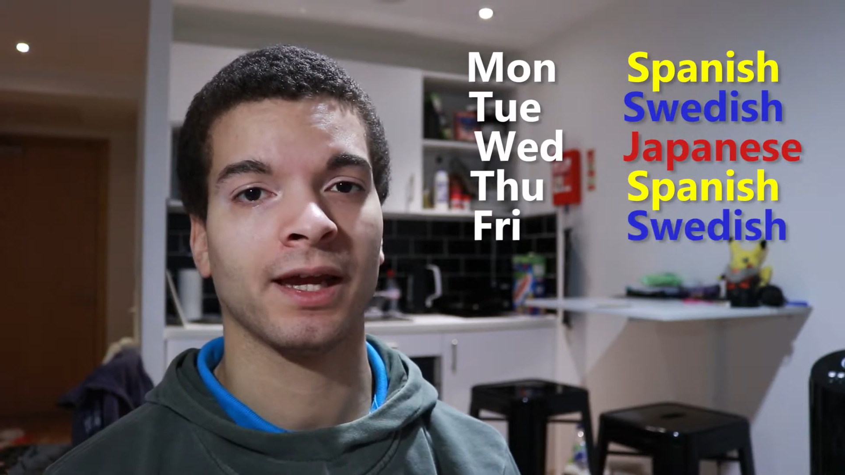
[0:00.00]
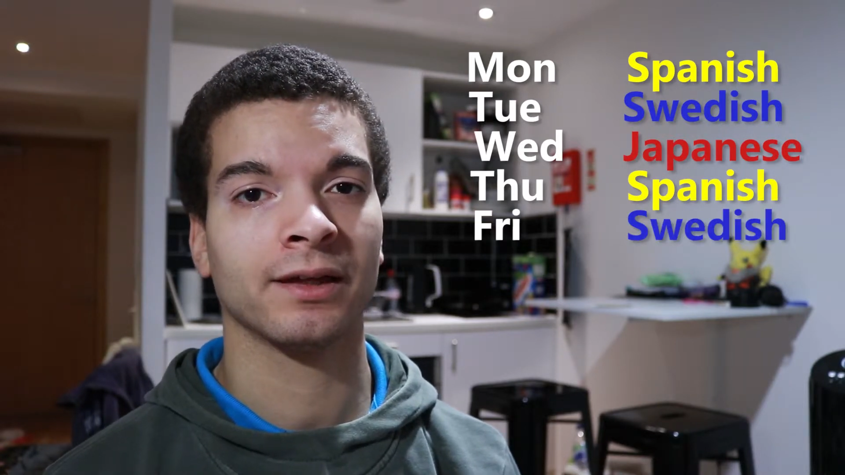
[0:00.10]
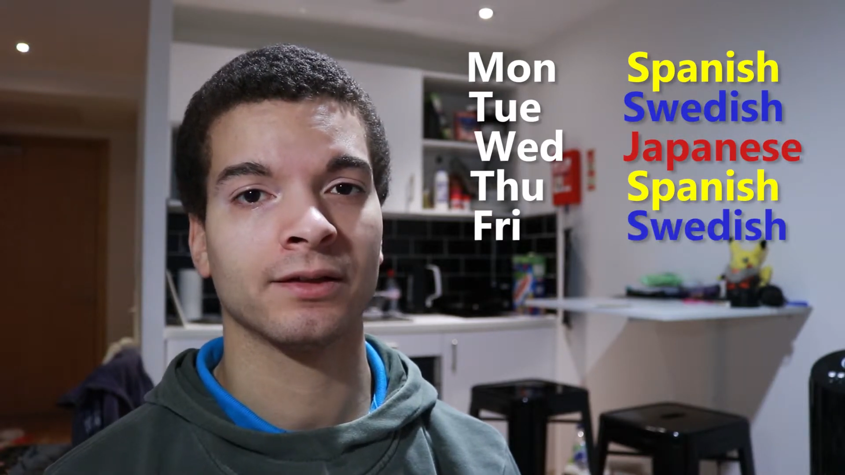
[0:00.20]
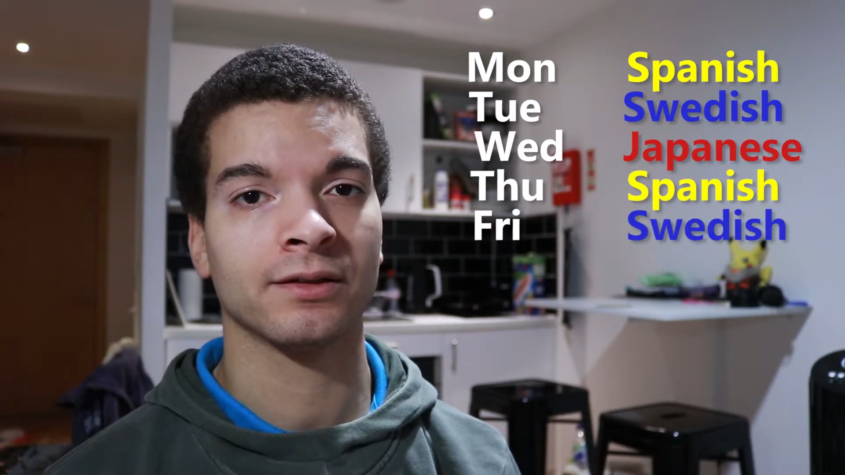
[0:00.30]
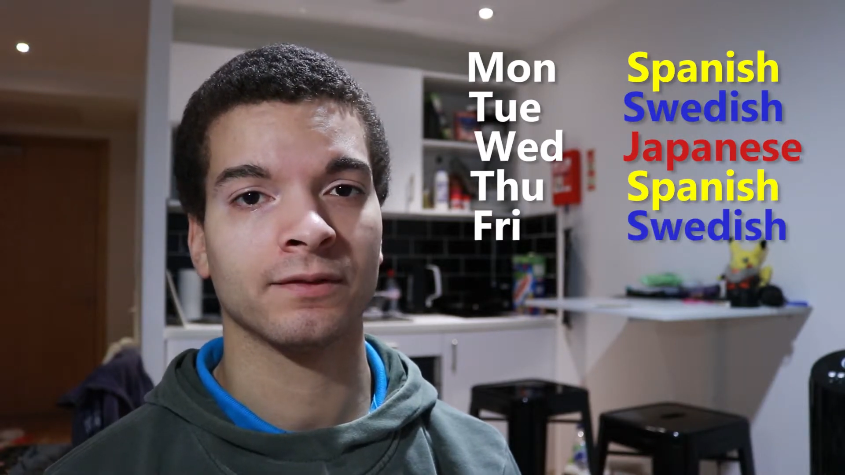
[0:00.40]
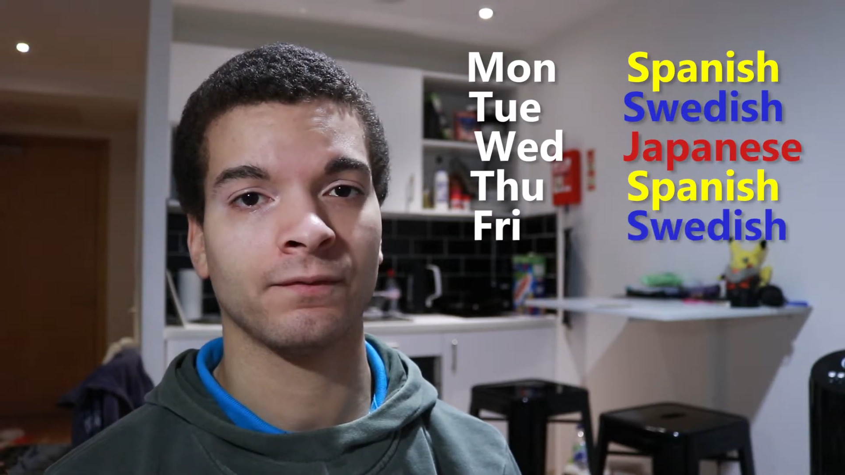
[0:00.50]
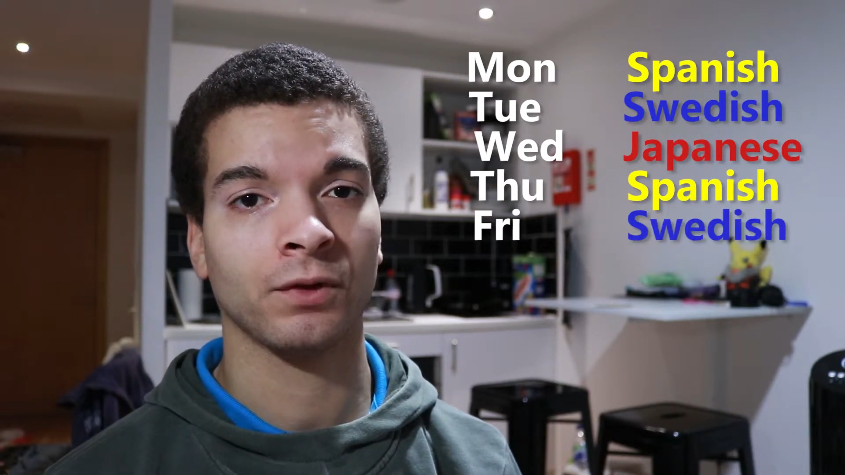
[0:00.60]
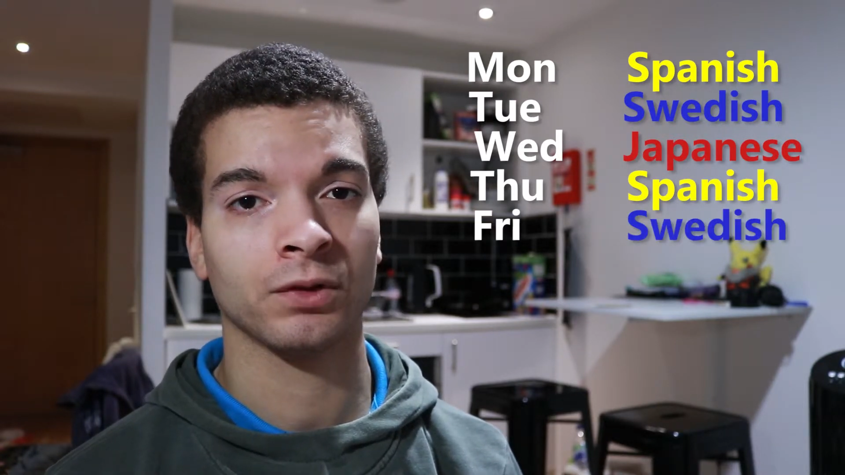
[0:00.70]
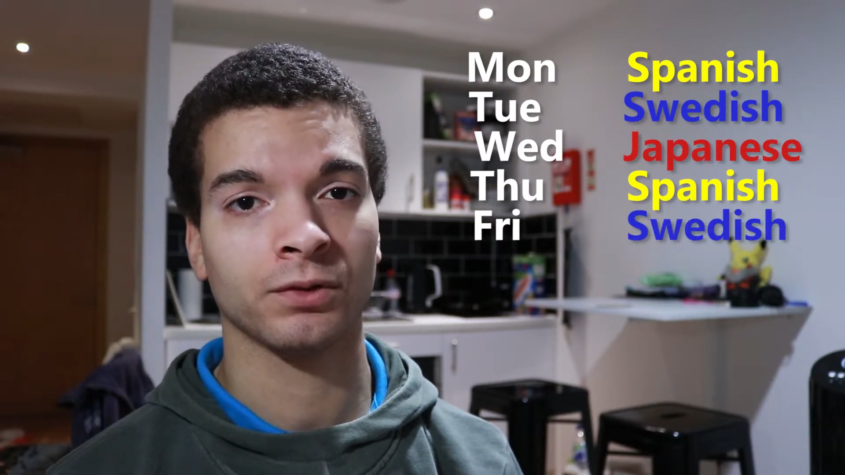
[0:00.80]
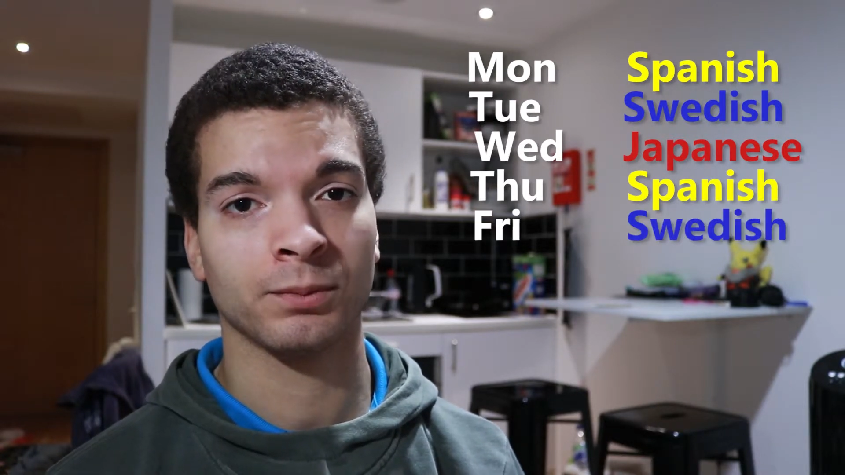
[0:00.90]
and
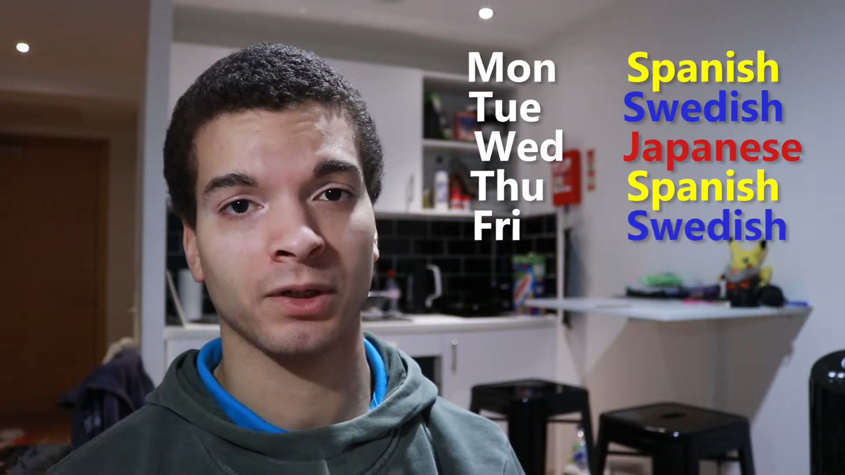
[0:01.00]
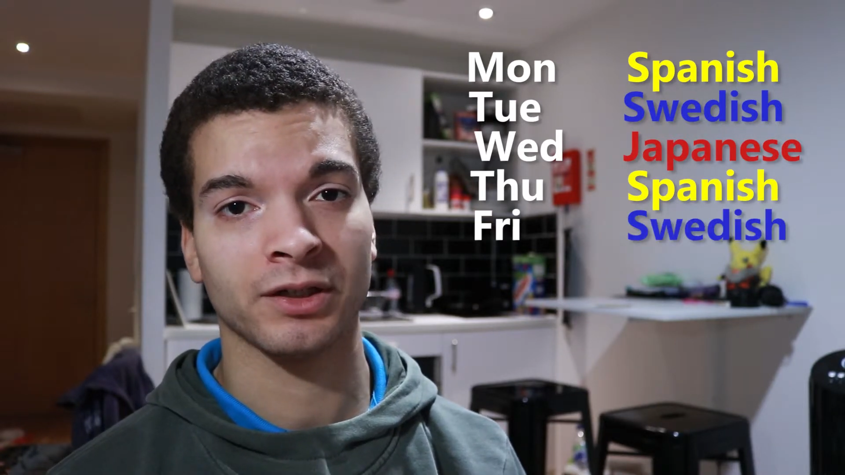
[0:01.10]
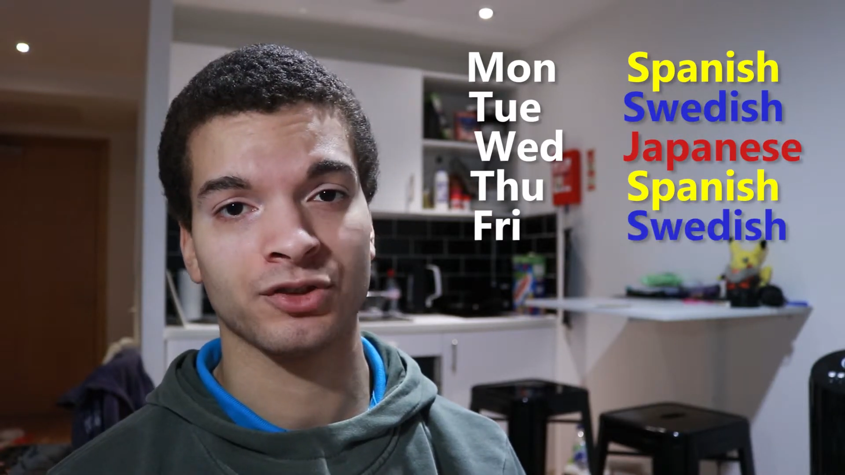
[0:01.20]
followed by